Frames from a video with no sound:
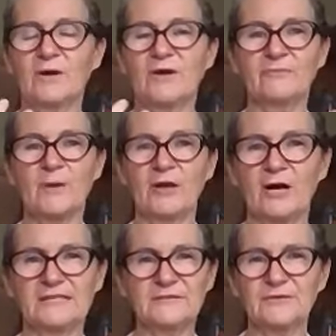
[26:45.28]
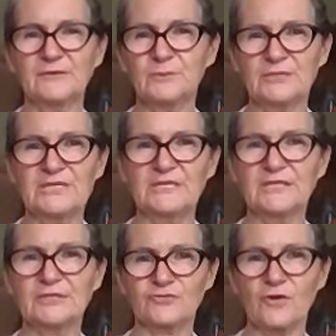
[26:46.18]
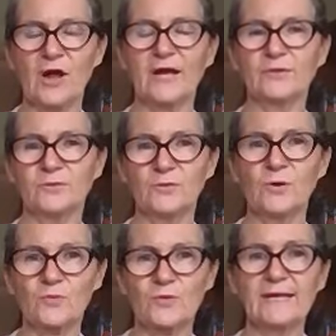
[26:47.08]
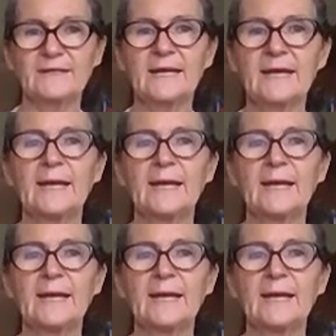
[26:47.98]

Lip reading: if my eyes feel particularly dry or red.